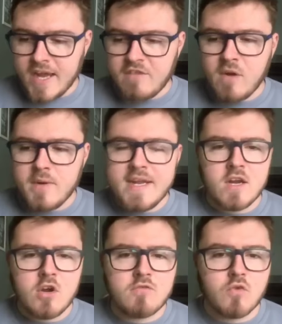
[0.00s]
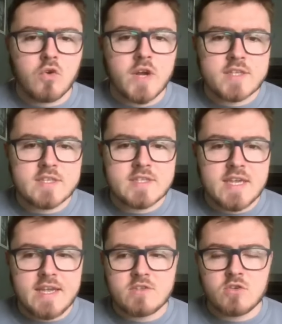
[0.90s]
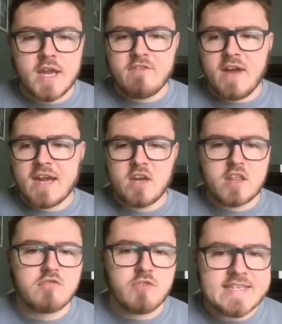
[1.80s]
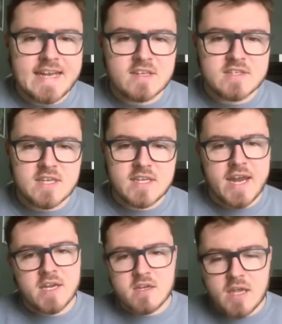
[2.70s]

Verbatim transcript: like if I would eat a lot of raw nuts and seeds, or like if I had like three salads in a day,